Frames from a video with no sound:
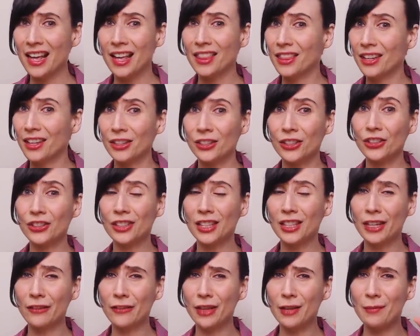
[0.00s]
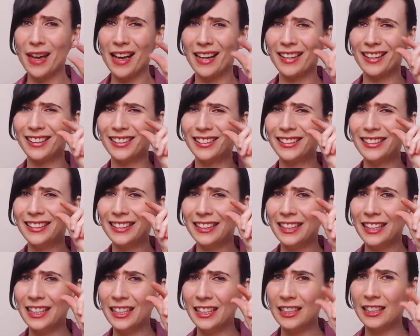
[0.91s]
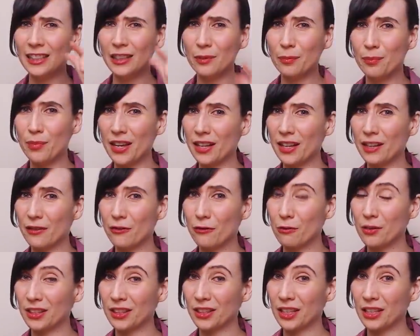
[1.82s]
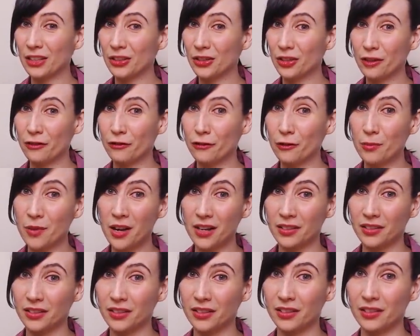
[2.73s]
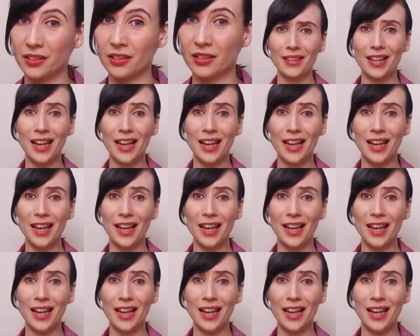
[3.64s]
they're just giving back a little bit of what they took from us.